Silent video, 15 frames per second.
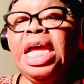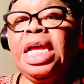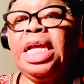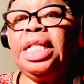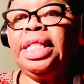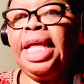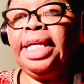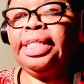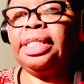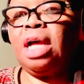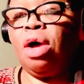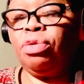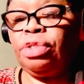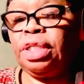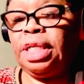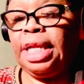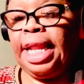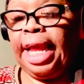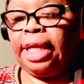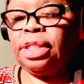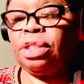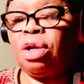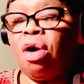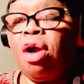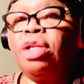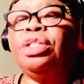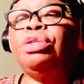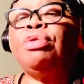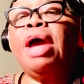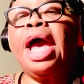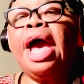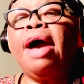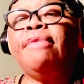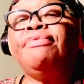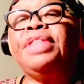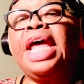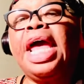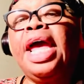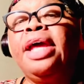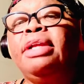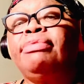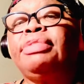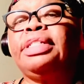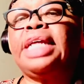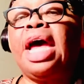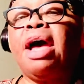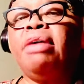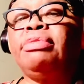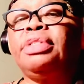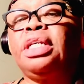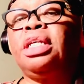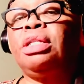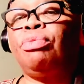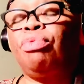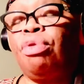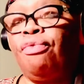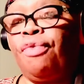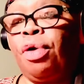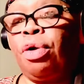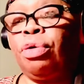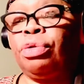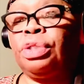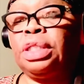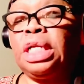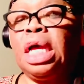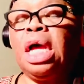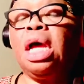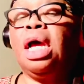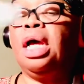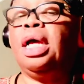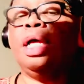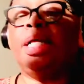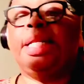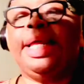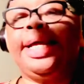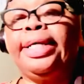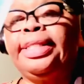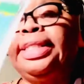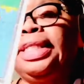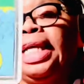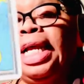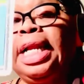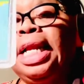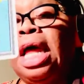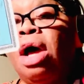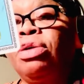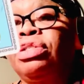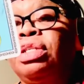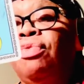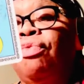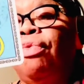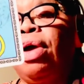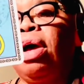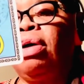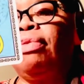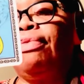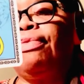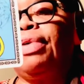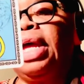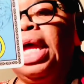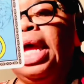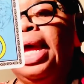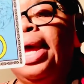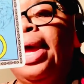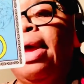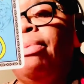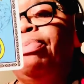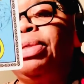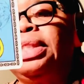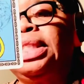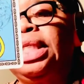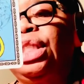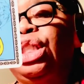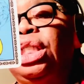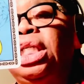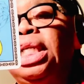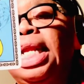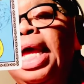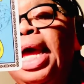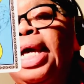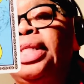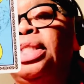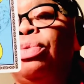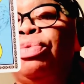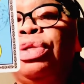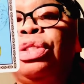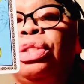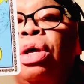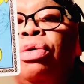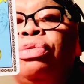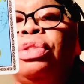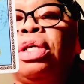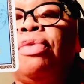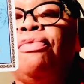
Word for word: Let's go to the next card. You have the Eight of Staves in the reverse. Like I said, loss of wealth and position as a result of